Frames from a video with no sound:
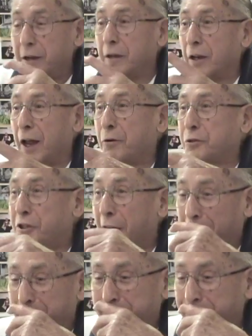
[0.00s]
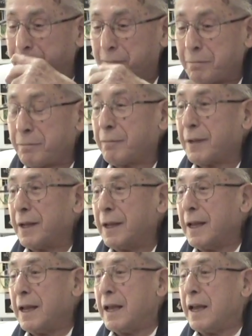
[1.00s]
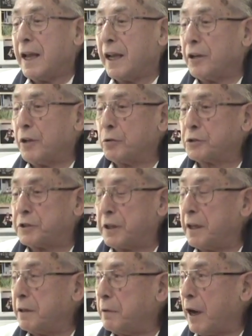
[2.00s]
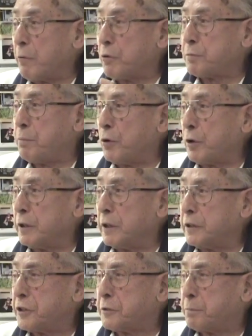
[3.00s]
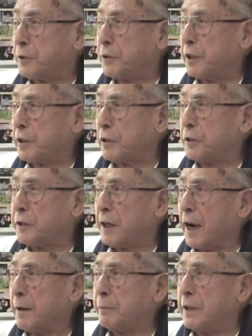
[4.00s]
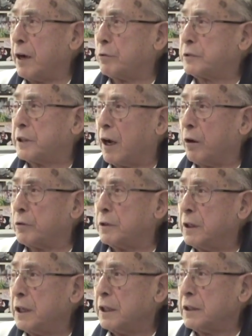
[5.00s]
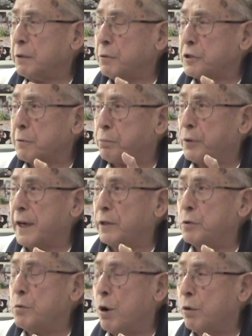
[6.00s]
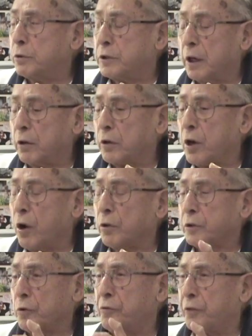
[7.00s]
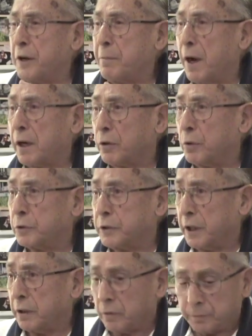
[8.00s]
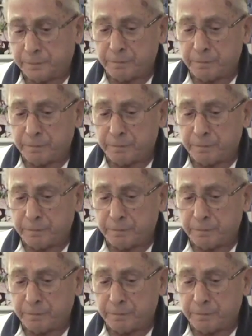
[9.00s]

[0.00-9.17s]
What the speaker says: lounge acts. In those days, I was booking at this particular time, downtown, there was a brand new hotel called the Fremont Hotel.